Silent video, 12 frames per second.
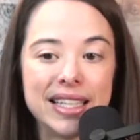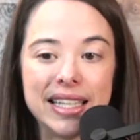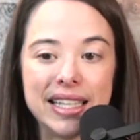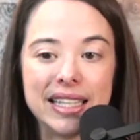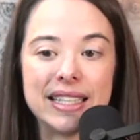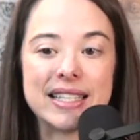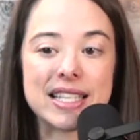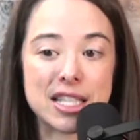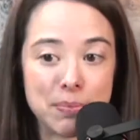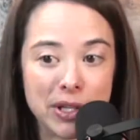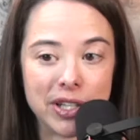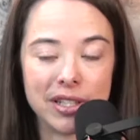He is a
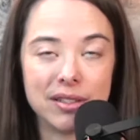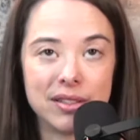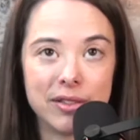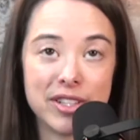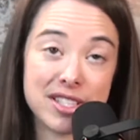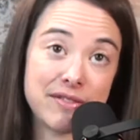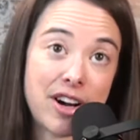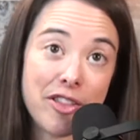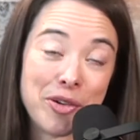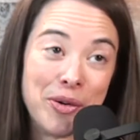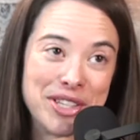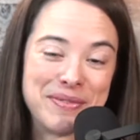spirit, at least the
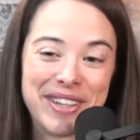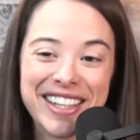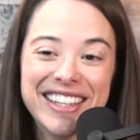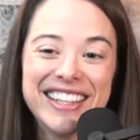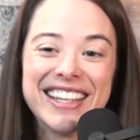Father, Holy Spirit.